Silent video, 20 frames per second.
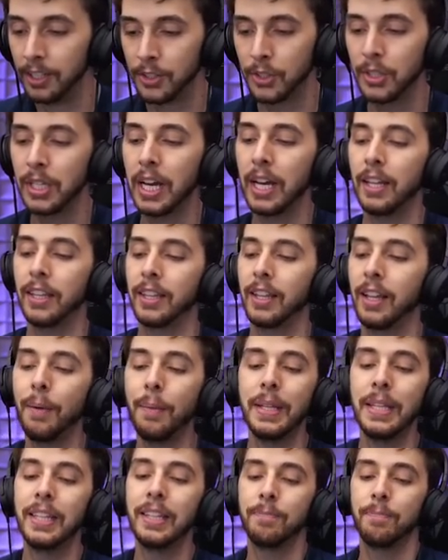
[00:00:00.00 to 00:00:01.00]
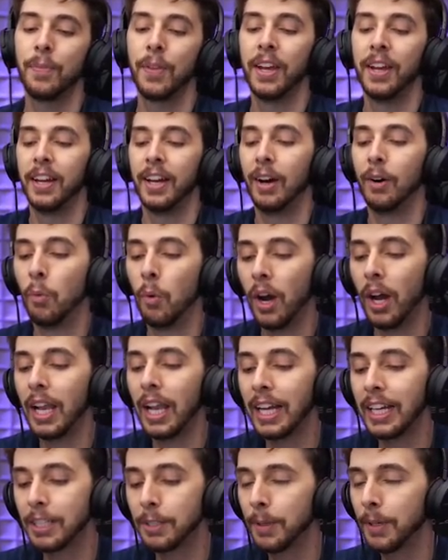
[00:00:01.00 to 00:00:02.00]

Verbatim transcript: So yeah, I mean, the, what I liked